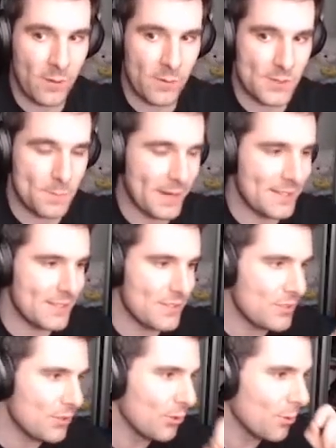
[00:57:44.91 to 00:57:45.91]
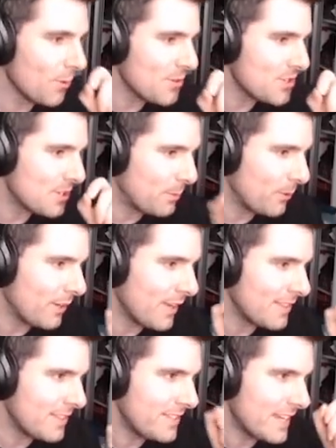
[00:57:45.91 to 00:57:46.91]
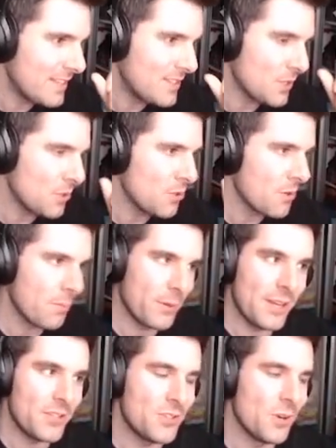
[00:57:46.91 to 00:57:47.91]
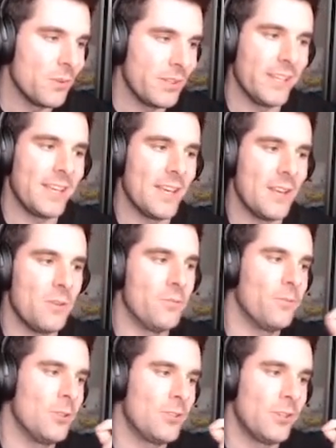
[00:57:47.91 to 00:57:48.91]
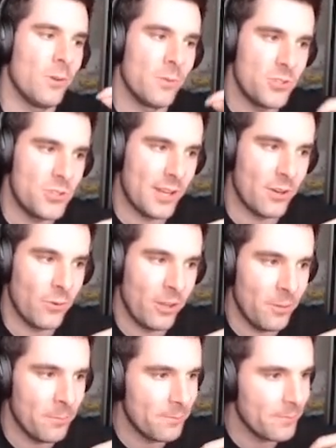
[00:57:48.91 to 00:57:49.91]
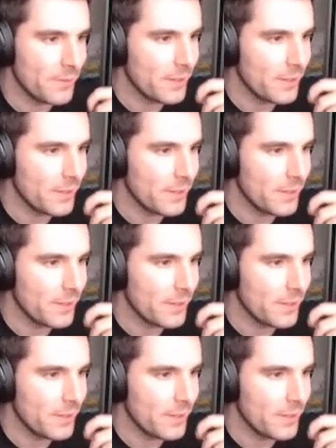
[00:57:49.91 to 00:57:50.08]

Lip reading: I respect it too much to put it in the Dead Zone, but I don't like it enough for it to go in the Shadow Realm.